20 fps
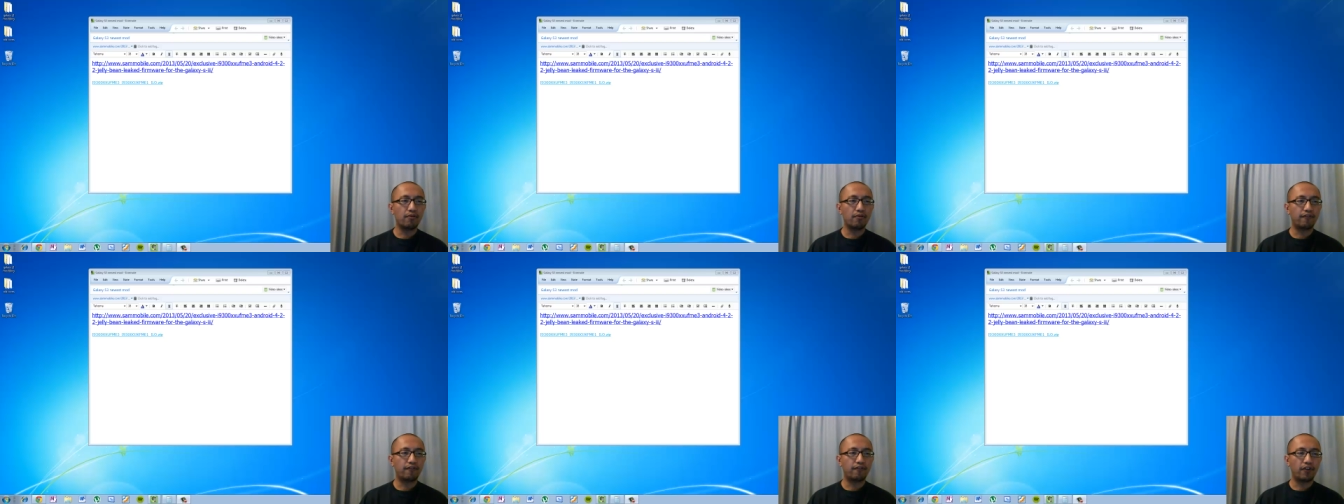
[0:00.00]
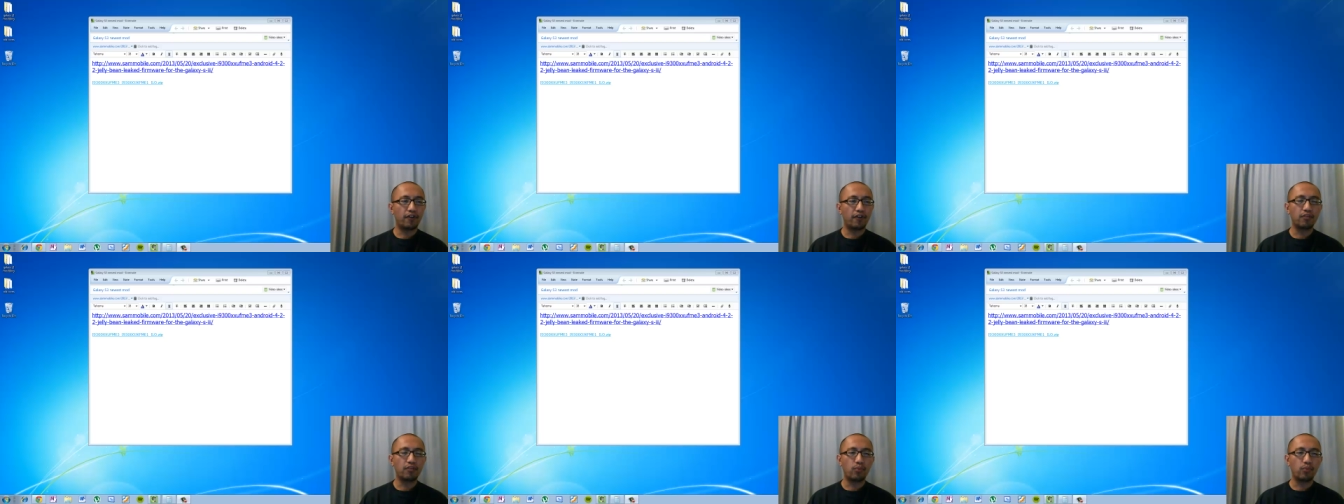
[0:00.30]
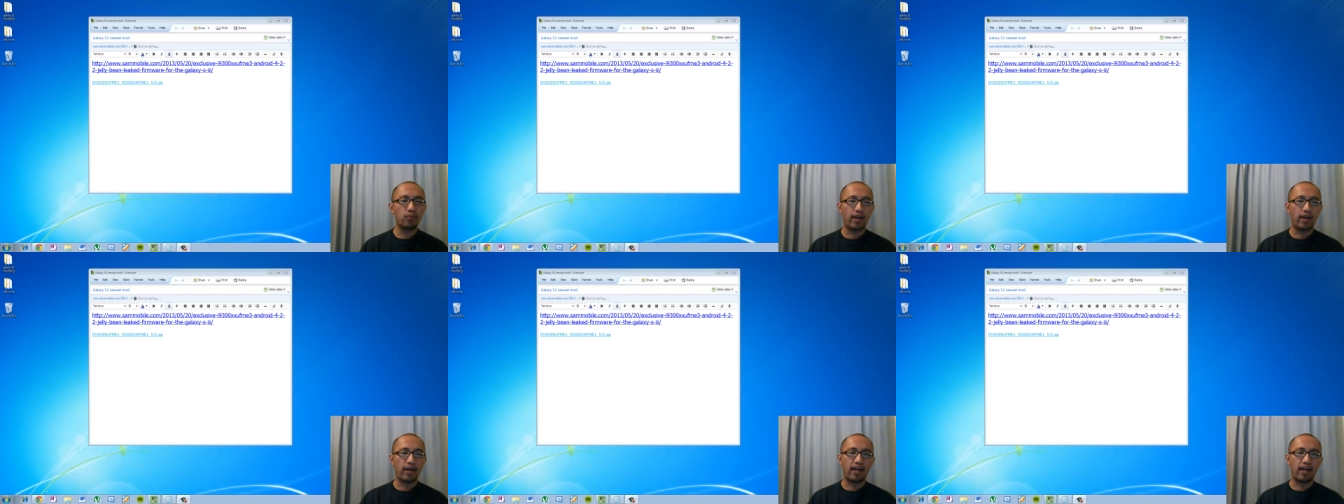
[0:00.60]

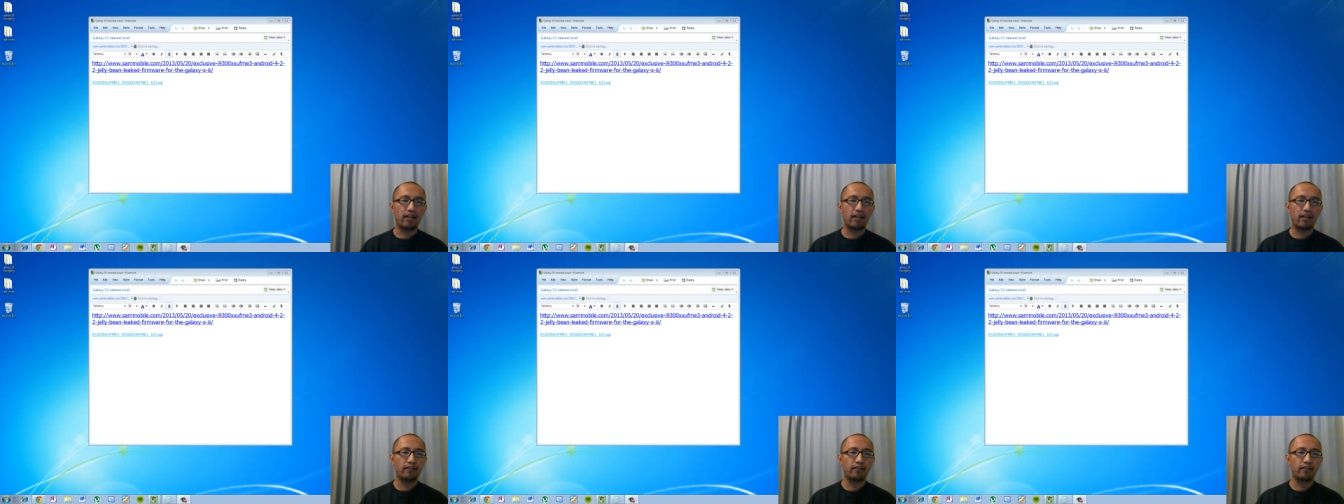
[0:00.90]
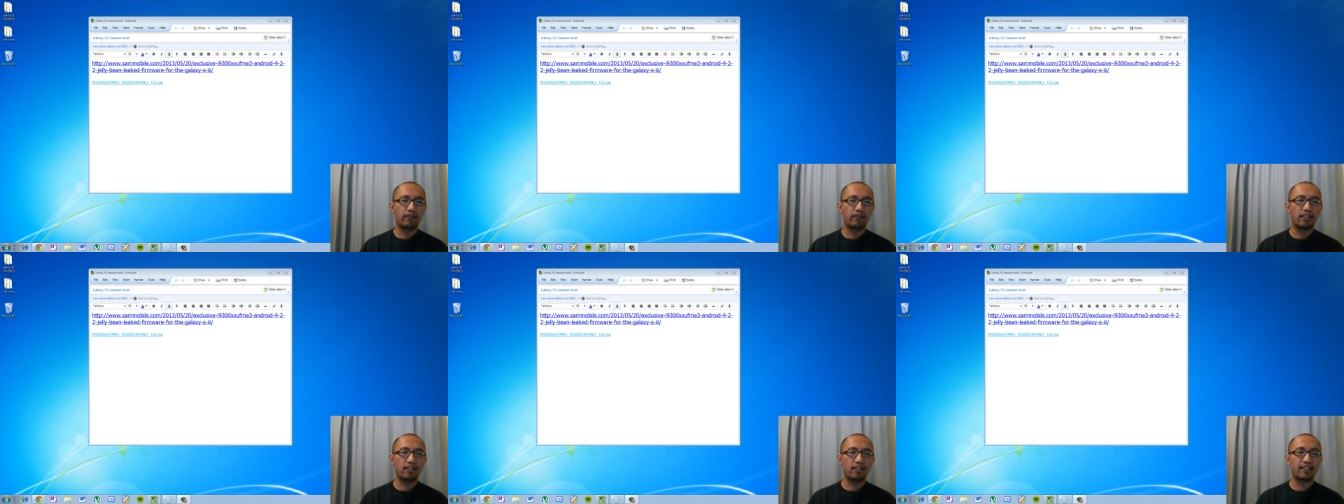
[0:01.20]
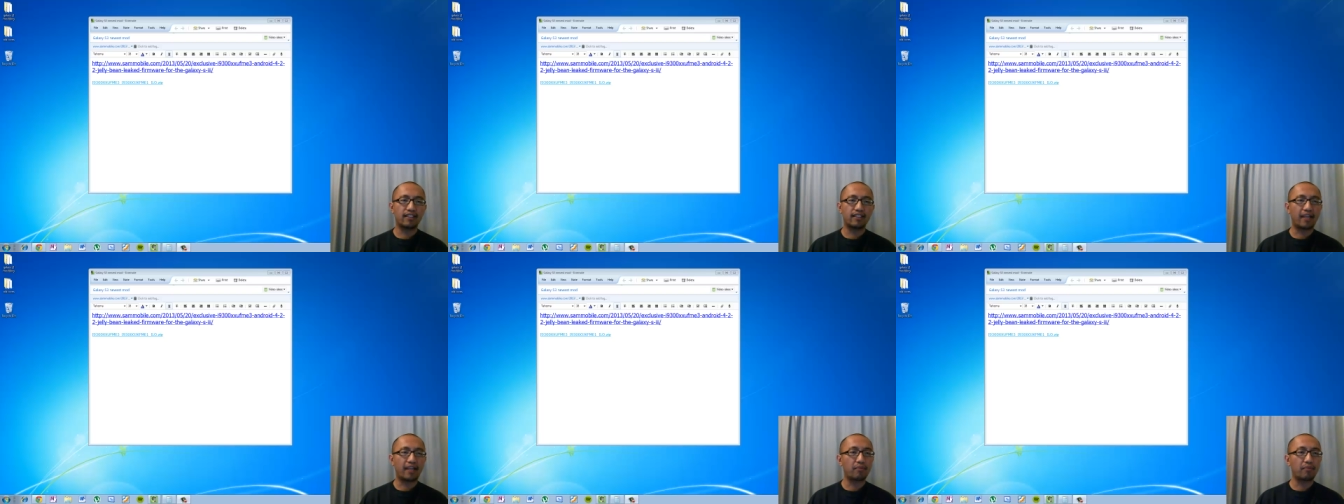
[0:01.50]
firmware for the
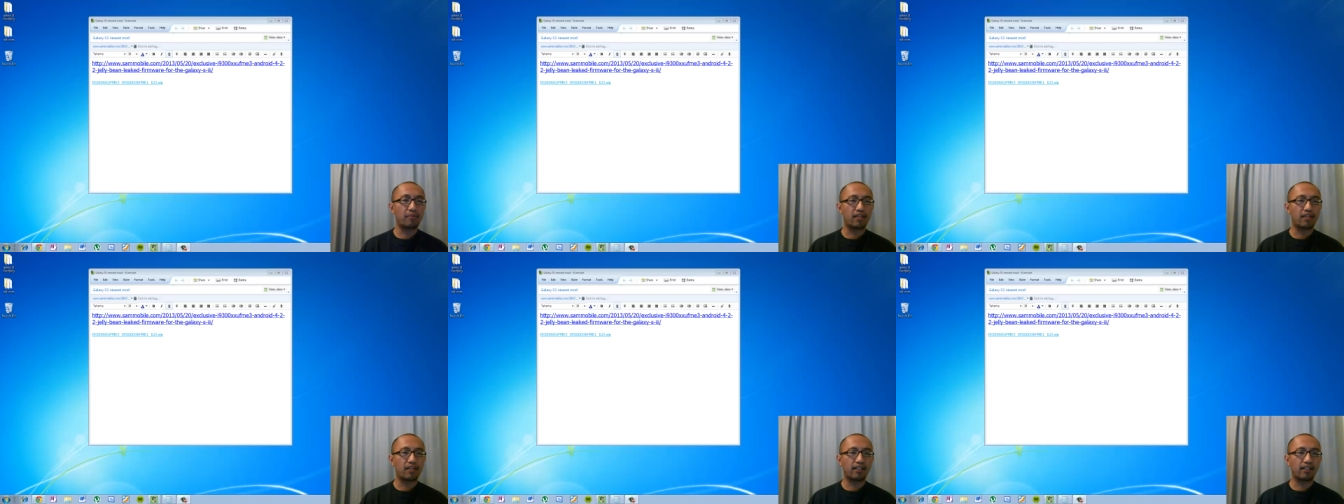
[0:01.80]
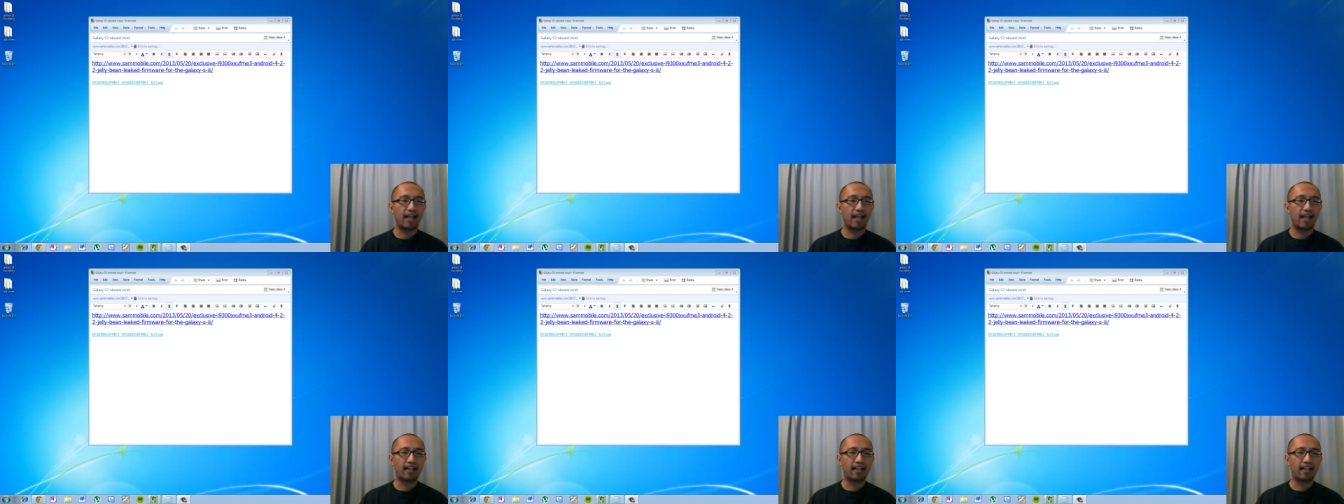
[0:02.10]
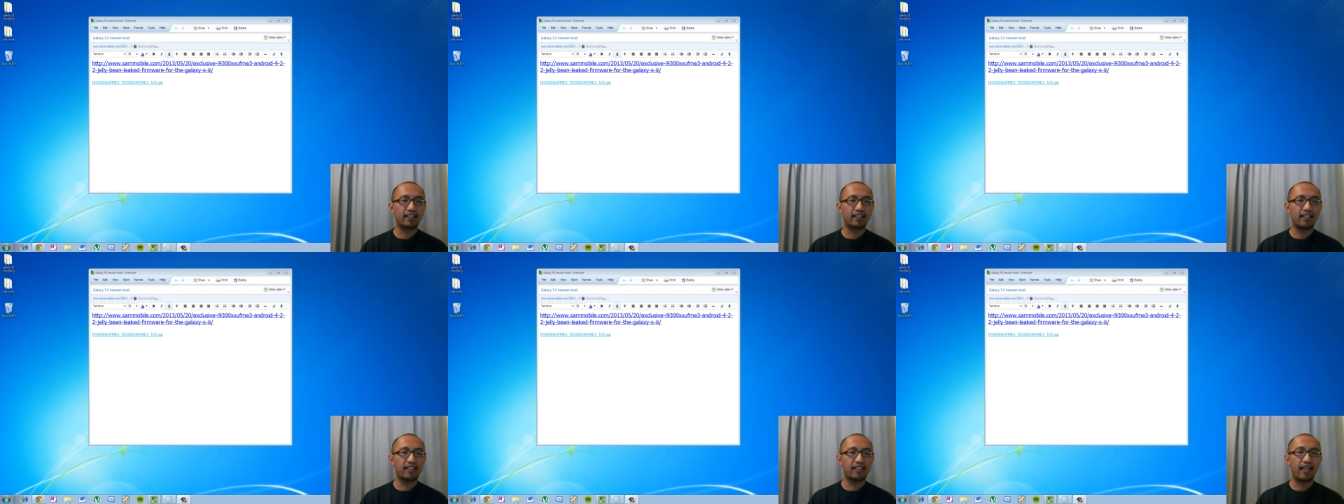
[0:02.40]
Samsung
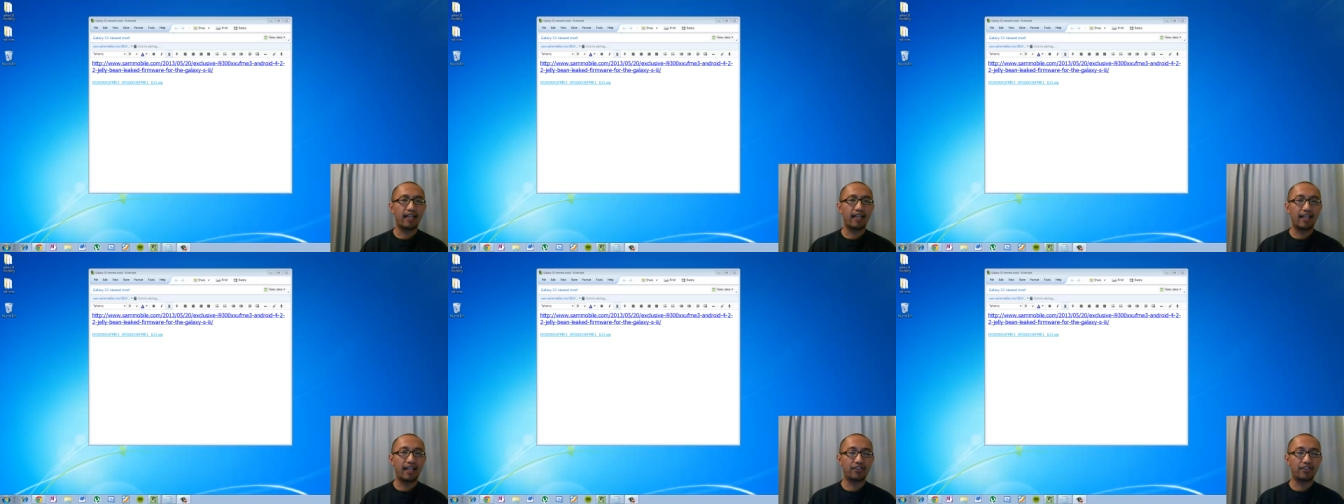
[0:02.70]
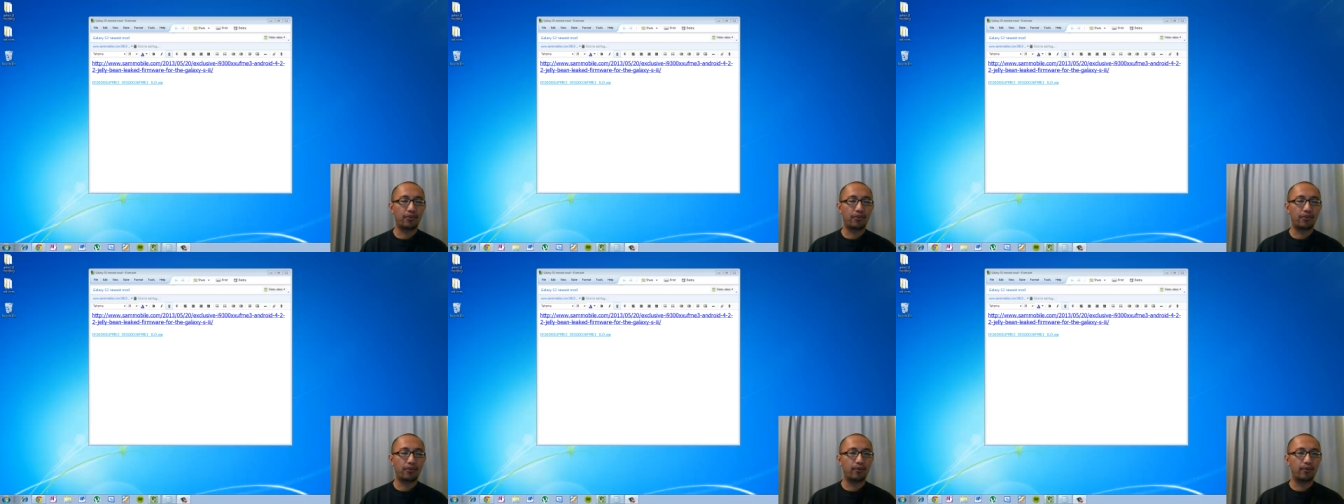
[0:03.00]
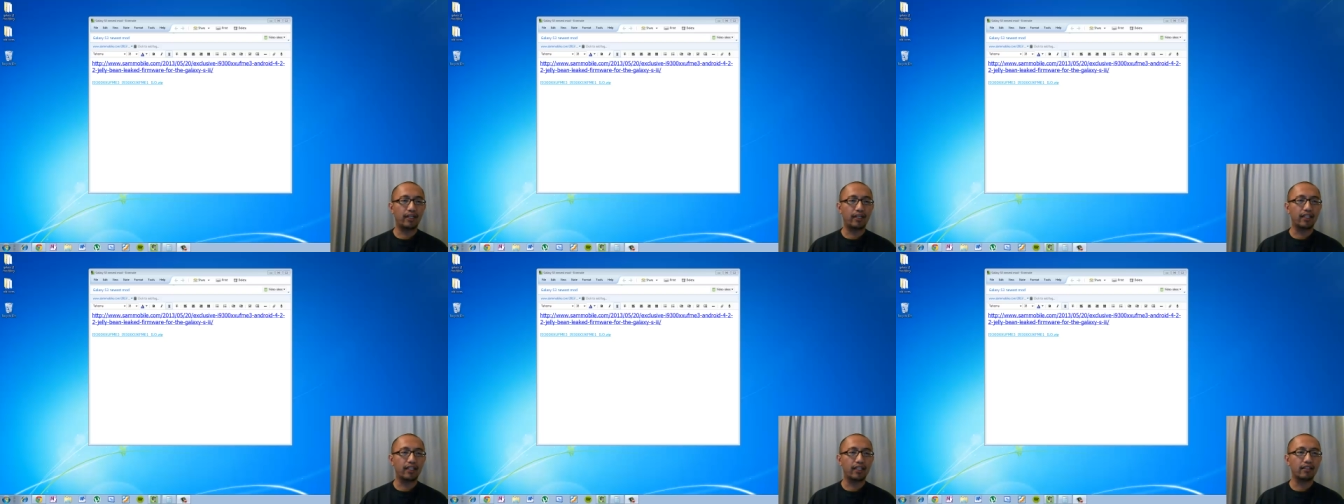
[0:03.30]
Galaxy
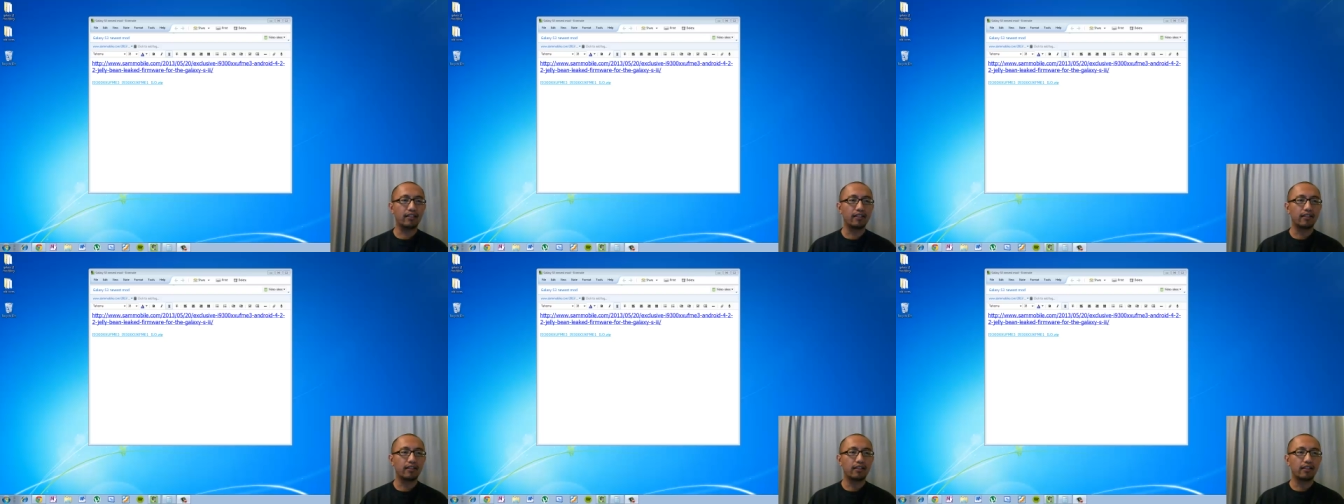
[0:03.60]
S3